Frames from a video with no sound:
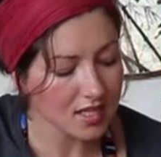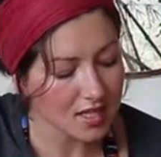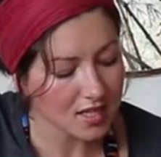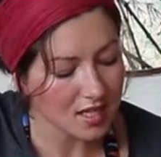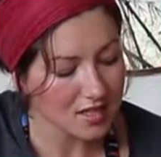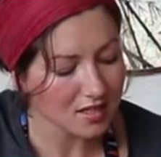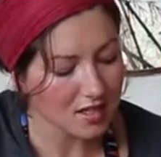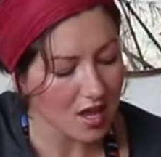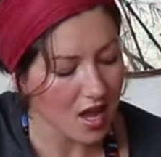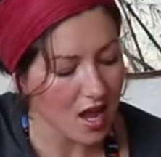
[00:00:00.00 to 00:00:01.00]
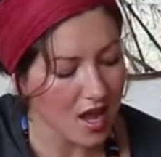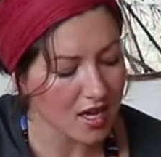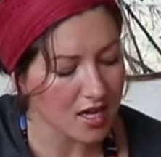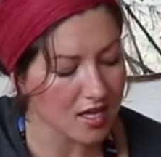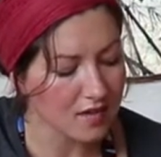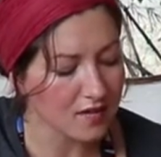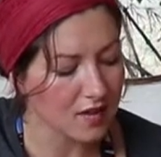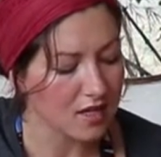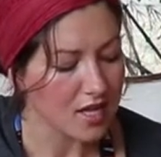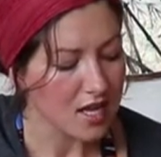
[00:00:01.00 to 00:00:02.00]
in this life.
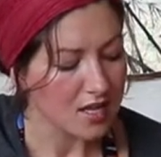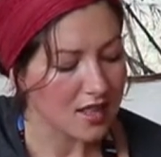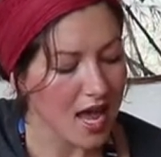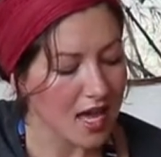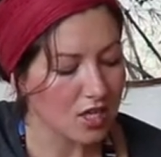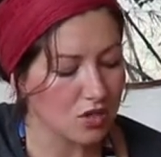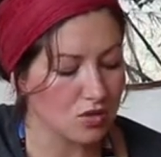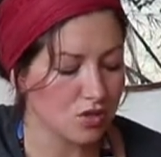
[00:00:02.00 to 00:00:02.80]
Thank you